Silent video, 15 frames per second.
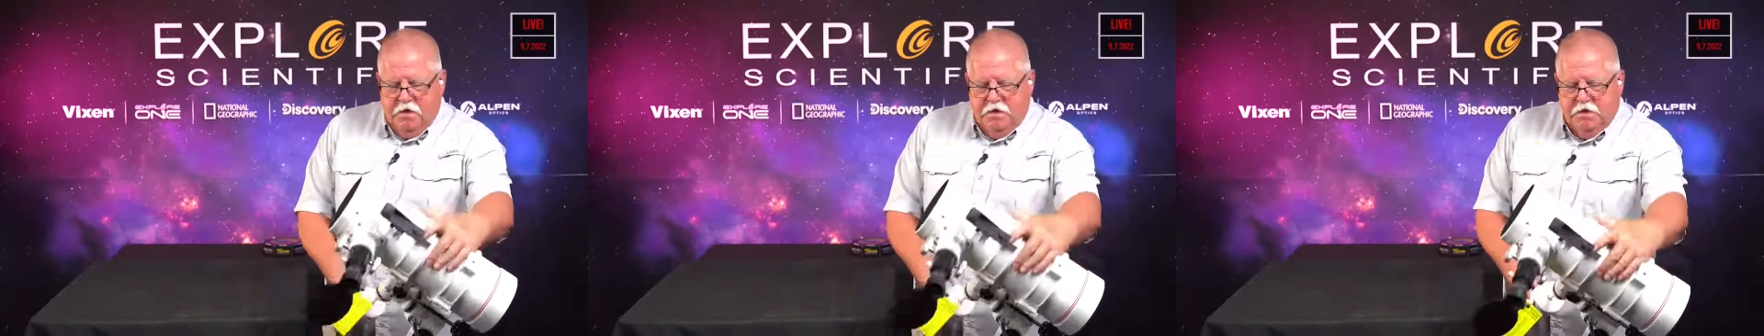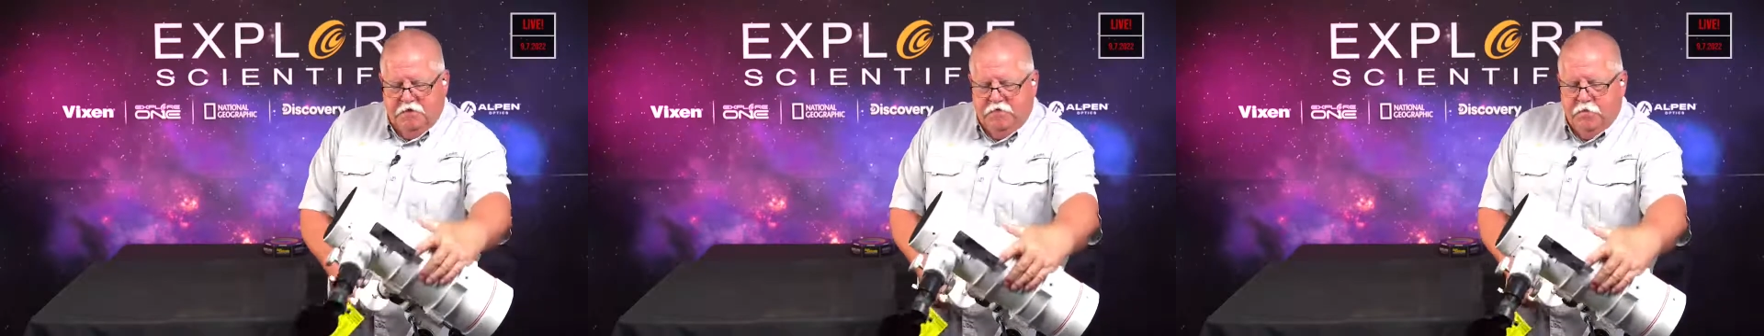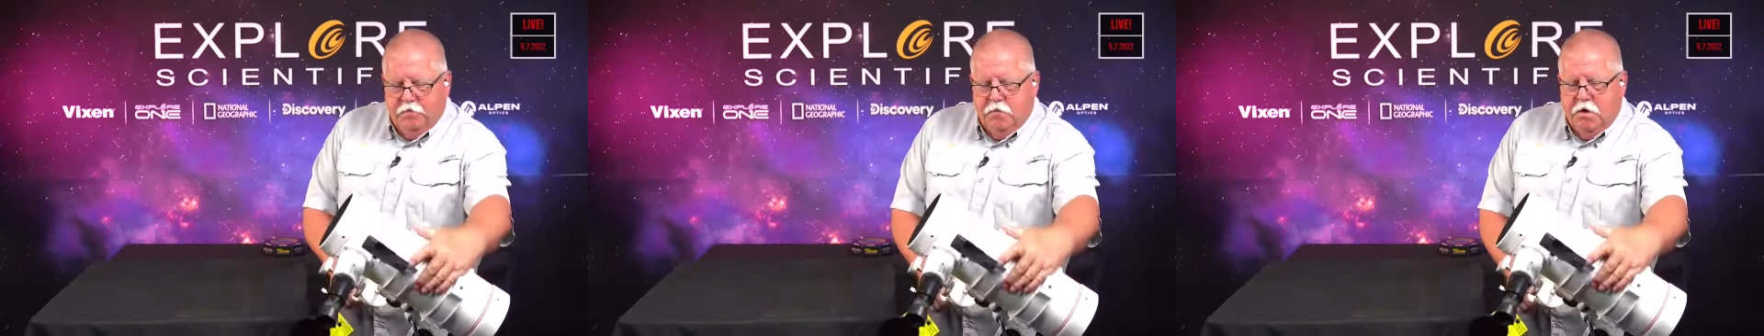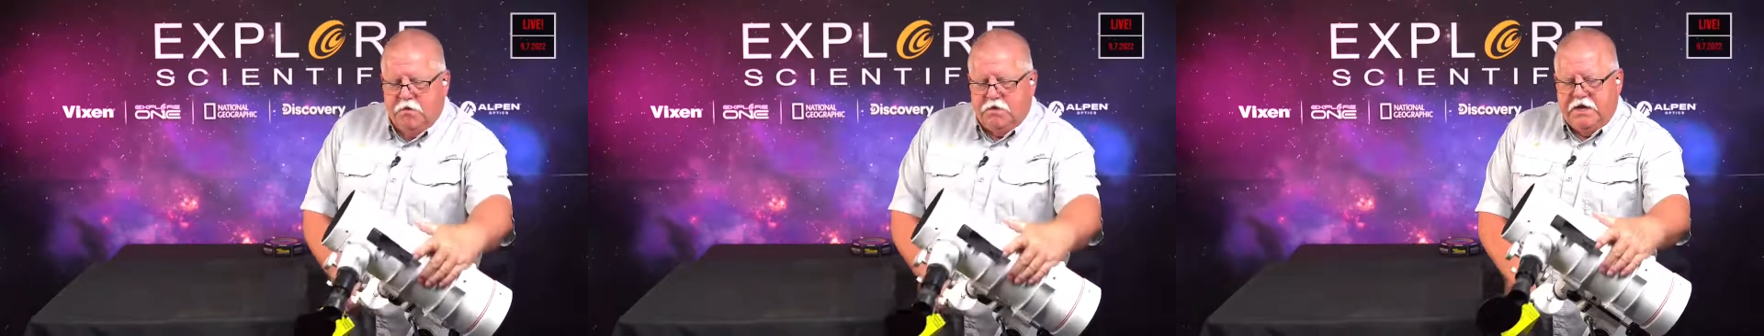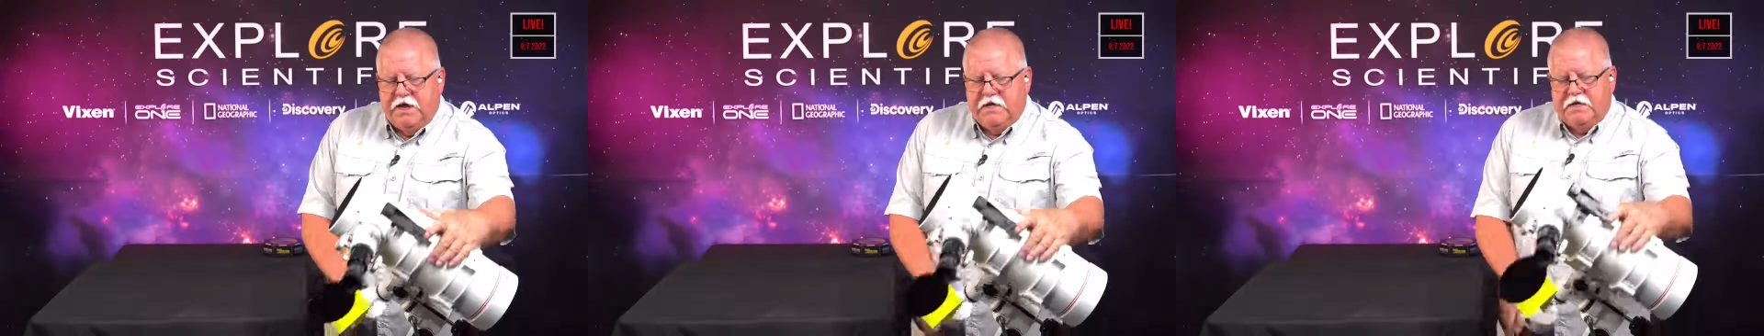if you
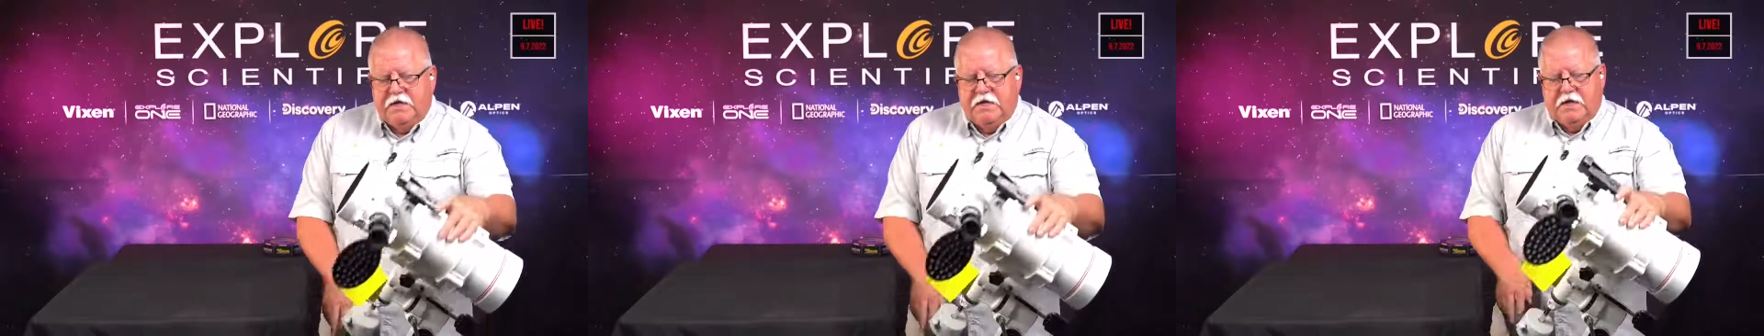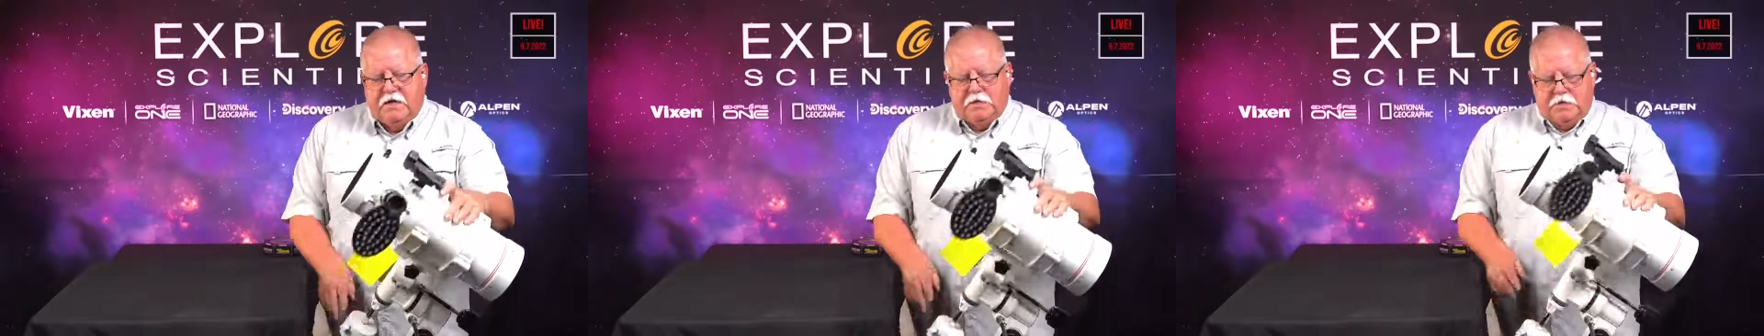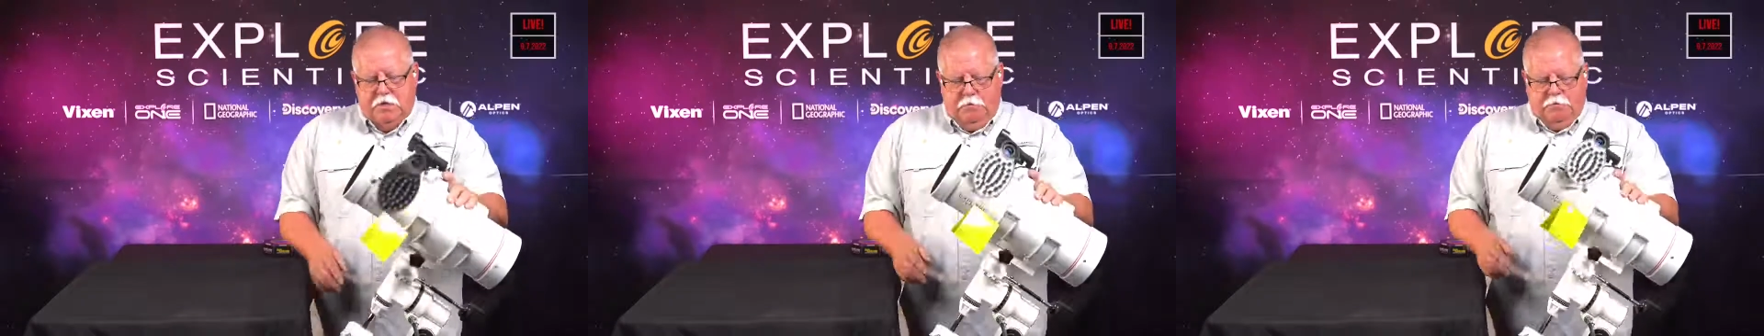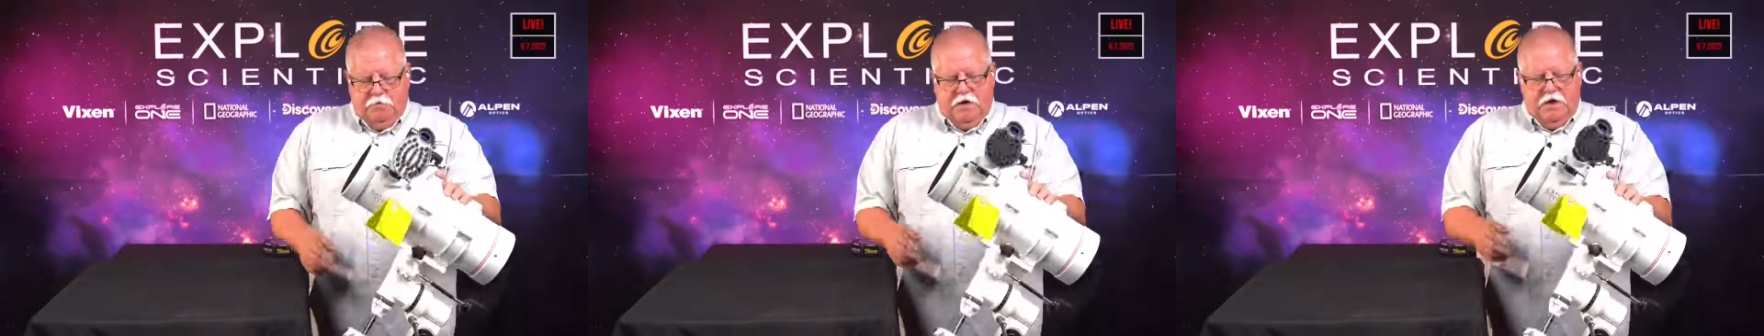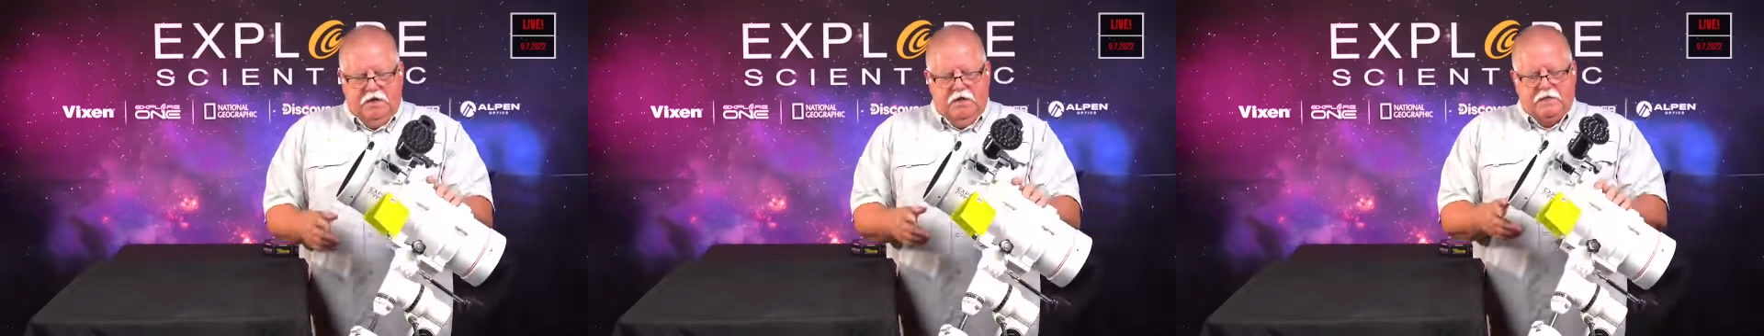rotate the telescope
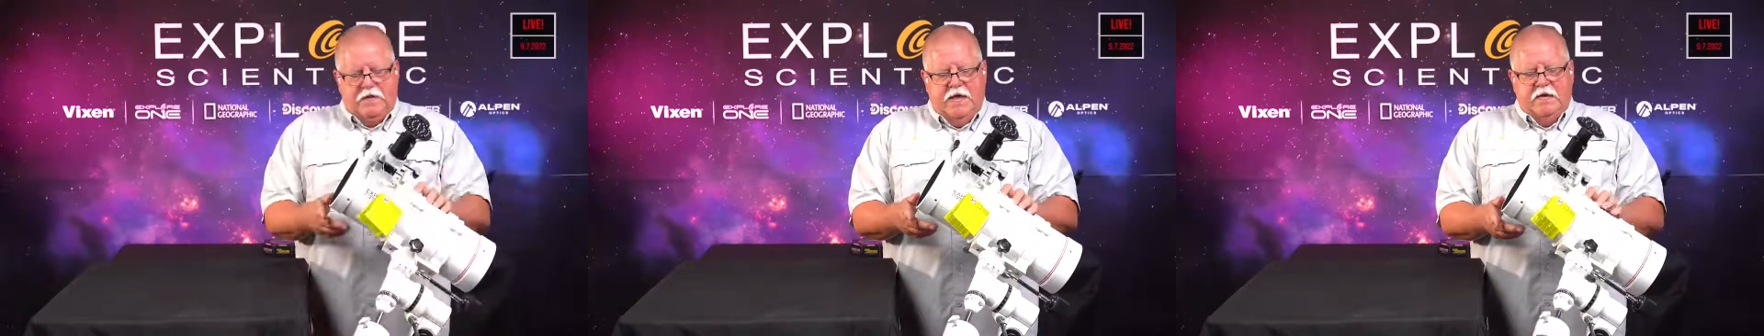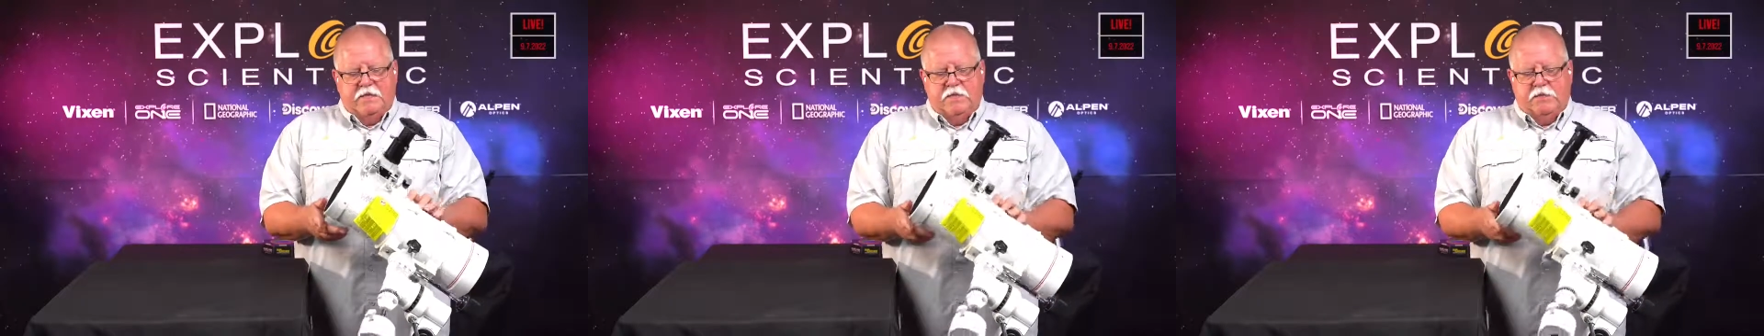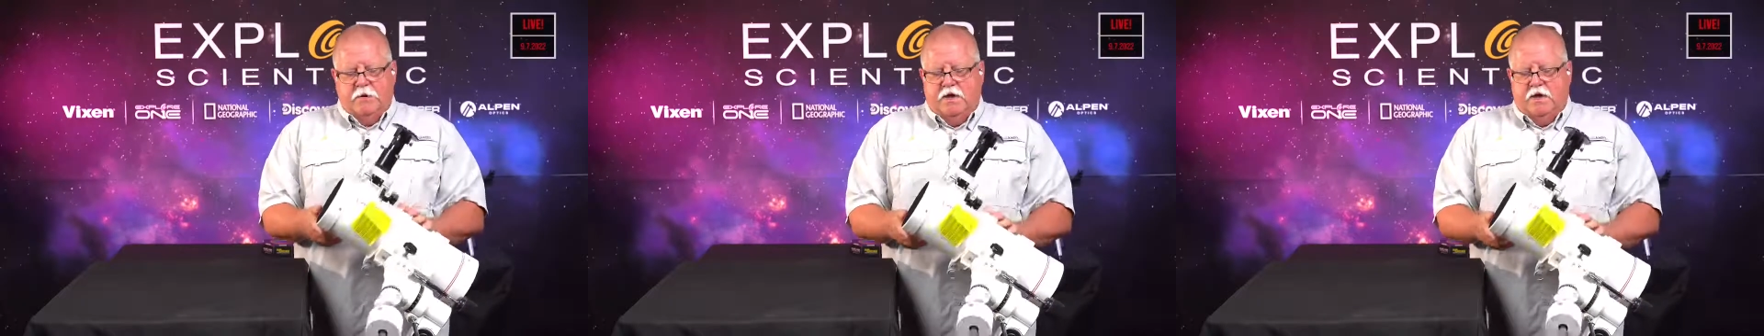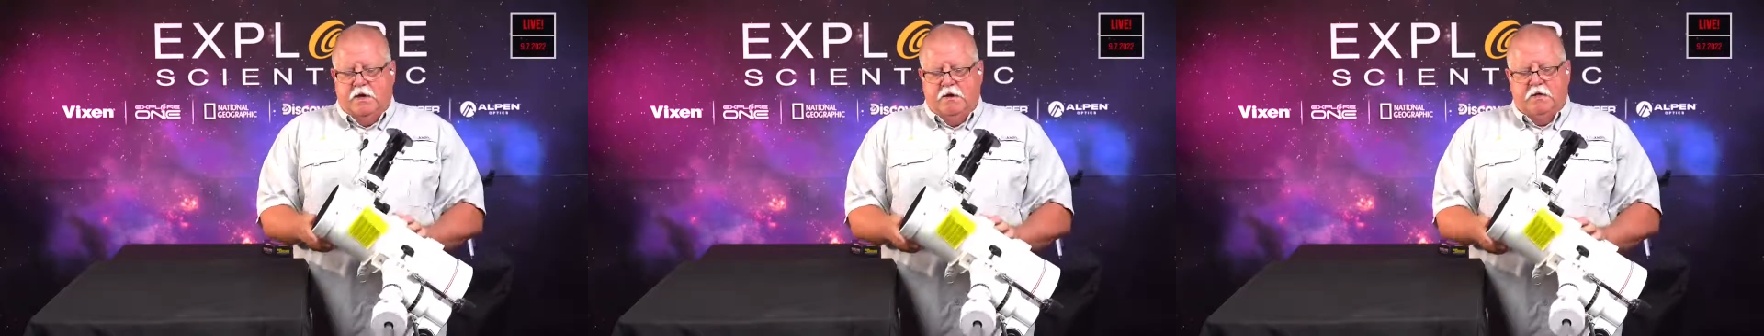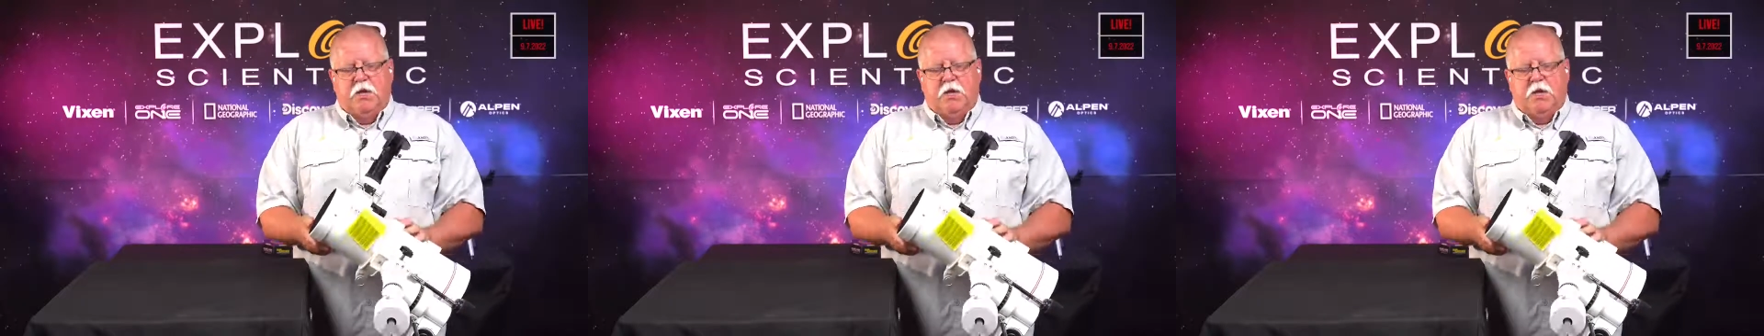around this axis right here,